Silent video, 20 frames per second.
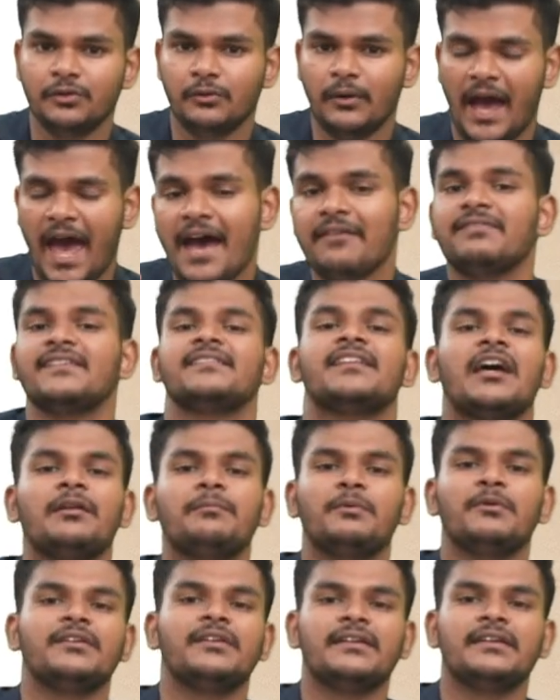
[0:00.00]
having
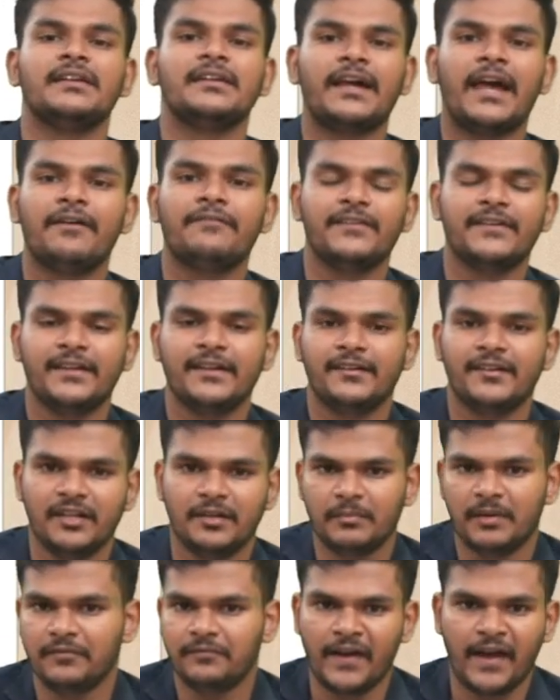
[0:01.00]
that particular cafeteria
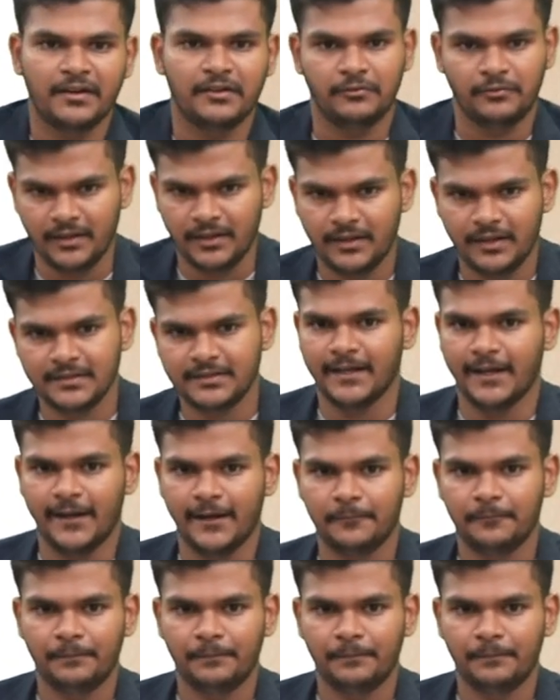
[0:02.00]
in my factory, isn't it?